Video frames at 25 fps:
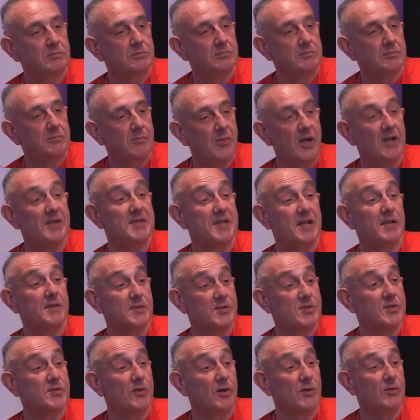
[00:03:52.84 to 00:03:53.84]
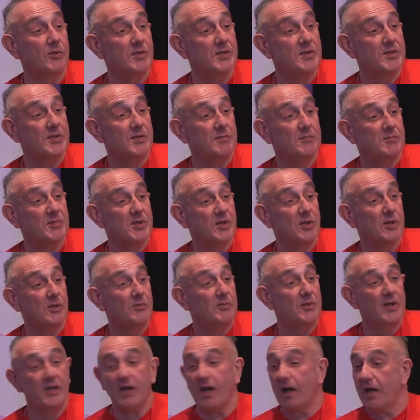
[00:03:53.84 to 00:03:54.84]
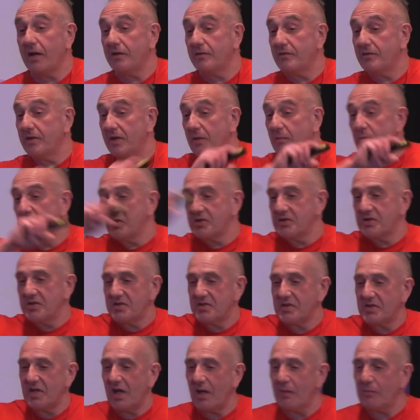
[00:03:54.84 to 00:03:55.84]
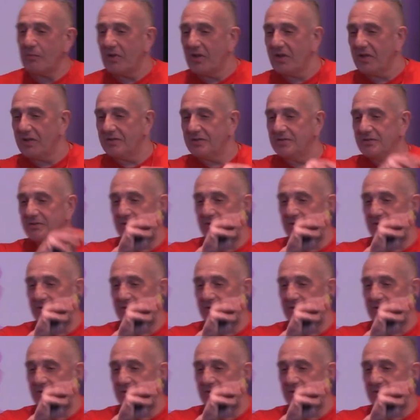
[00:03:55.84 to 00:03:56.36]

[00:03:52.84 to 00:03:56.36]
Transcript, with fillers: Why tell stories? So they added the images up, and you